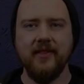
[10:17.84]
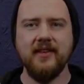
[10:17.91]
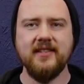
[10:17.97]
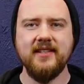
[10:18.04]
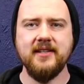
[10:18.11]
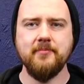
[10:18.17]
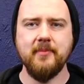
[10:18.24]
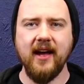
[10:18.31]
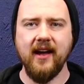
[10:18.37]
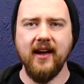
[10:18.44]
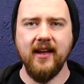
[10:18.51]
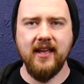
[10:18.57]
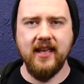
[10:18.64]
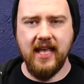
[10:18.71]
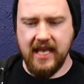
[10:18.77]
This is
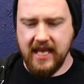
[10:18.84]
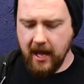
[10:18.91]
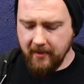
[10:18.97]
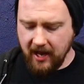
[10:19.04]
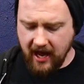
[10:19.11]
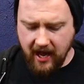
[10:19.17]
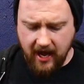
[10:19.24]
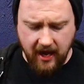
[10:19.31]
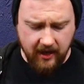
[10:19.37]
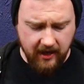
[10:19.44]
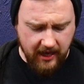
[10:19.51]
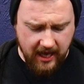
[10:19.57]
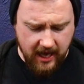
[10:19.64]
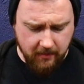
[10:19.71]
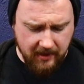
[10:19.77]
my Yamaha
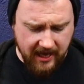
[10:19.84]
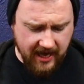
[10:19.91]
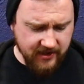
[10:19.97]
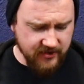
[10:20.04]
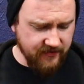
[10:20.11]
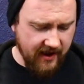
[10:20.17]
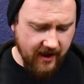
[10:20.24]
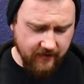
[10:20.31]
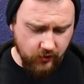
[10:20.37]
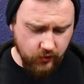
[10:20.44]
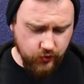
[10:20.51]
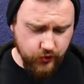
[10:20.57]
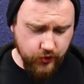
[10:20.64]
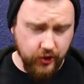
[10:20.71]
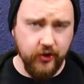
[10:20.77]
Apx
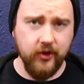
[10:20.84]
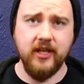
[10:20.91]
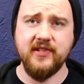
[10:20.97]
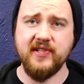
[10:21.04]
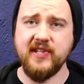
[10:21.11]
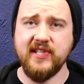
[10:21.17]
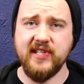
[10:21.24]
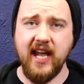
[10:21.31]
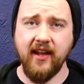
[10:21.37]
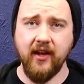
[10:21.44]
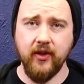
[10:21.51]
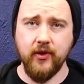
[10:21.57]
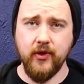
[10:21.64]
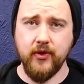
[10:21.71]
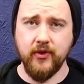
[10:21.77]
500. It's the
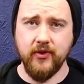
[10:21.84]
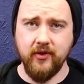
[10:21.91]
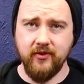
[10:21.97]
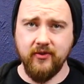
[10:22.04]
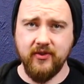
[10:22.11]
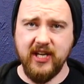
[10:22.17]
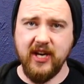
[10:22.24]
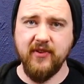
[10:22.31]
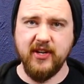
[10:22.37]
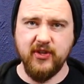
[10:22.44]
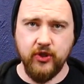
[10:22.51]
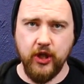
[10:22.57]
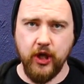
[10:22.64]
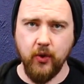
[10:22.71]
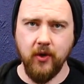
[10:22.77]
second, Series
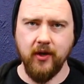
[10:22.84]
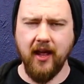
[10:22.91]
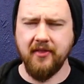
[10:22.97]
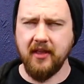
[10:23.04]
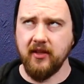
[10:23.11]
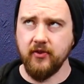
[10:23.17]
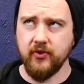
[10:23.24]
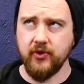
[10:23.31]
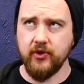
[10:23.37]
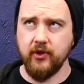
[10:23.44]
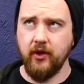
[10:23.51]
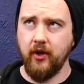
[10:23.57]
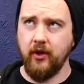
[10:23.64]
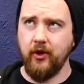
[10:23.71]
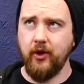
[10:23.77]
2. I think
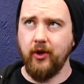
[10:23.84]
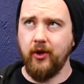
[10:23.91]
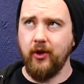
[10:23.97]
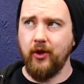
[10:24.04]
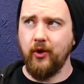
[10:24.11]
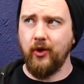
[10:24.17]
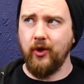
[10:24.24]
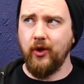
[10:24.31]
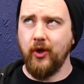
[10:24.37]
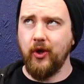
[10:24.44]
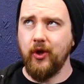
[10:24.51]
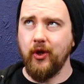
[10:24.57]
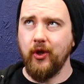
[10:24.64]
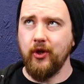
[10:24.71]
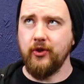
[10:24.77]

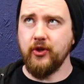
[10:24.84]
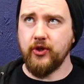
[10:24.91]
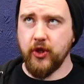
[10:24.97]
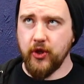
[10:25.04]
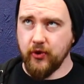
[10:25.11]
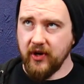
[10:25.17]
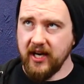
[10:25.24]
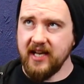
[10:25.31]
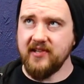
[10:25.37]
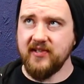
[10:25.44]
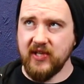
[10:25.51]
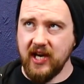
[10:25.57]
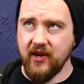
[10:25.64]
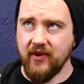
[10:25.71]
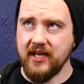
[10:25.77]
there's 3
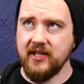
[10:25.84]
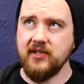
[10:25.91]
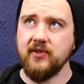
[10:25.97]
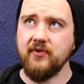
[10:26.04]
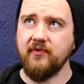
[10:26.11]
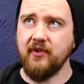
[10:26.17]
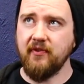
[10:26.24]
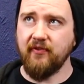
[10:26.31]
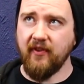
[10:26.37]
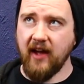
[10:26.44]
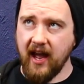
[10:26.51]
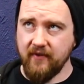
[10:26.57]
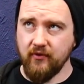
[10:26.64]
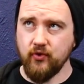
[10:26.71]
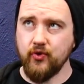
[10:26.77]
series of the
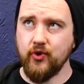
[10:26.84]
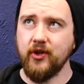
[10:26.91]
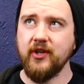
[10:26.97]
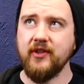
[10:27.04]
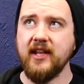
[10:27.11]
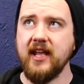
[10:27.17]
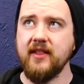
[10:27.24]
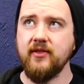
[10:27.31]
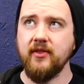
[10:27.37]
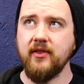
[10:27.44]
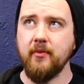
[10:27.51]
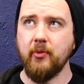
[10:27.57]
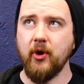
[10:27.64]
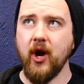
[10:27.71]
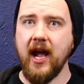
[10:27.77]
500 and then
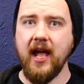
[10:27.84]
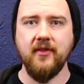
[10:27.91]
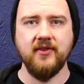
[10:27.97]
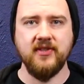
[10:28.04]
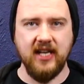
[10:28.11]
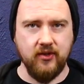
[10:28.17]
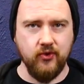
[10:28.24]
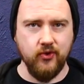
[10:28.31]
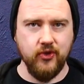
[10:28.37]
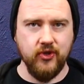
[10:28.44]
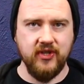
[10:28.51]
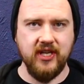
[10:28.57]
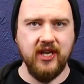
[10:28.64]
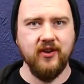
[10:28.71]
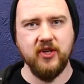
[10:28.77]
they brought out the
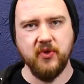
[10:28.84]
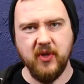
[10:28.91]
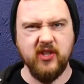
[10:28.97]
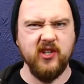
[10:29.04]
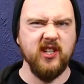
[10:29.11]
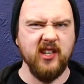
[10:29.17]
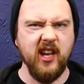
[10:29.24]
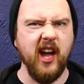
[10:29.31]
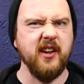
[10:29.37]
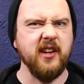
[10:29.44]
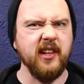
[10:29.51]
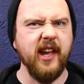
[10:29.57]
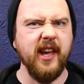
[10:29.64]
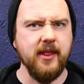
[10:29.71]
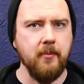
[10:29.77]
600 series, which is kind
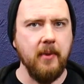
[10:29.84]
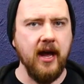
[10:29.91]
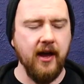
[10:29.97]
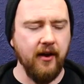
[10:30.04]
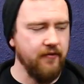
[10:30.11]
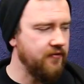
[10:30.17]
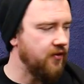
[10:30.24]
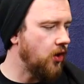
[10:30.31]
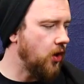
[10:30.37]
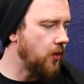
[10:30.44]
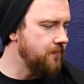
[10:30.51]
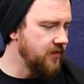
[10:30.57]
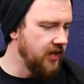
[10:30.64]
of like the Mark IV.